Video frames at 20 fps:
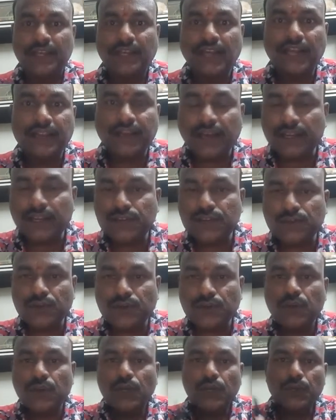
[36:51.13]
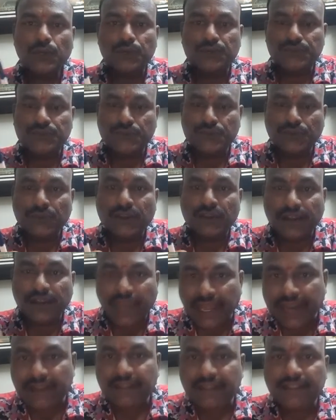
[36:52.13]
And also, you should
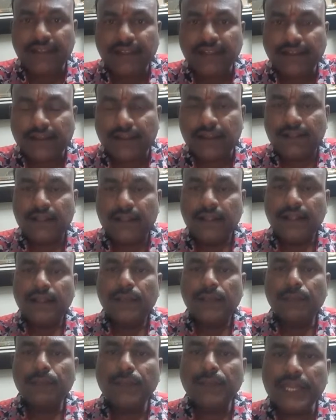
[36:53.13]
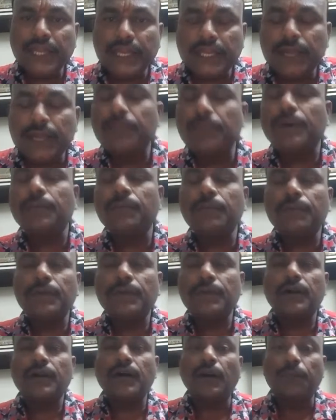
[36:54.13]
learn the minimum
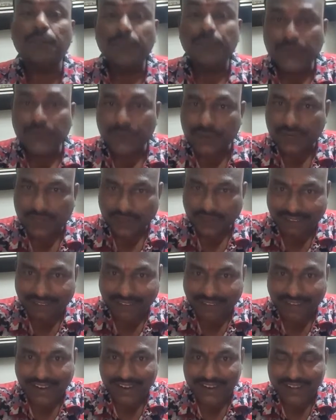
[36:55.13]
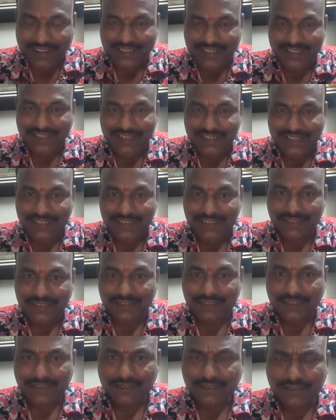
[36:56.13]
computer knowledge.
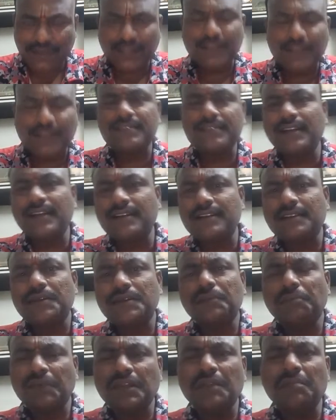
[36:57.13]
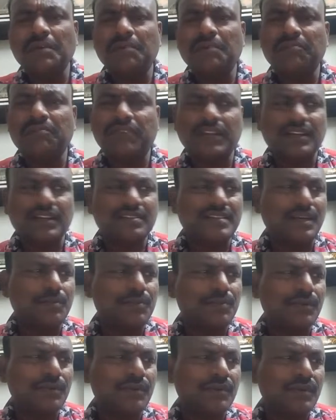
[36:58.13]
What is that? Minimum. For
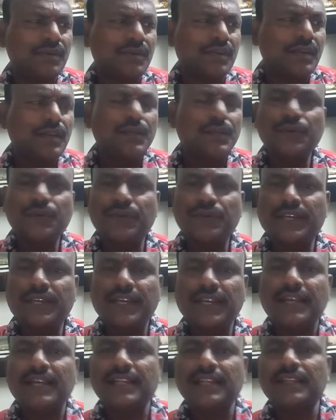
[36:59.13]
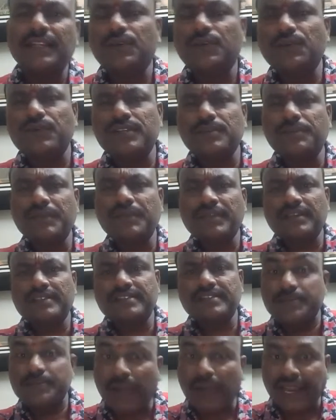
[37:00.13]
example, you take in the tourism
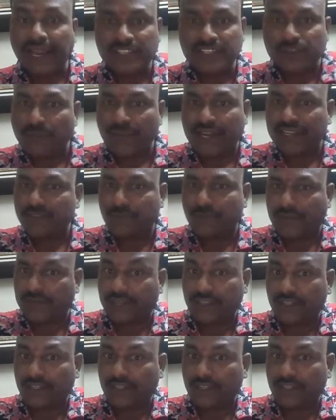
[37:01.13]
industry, MICE management.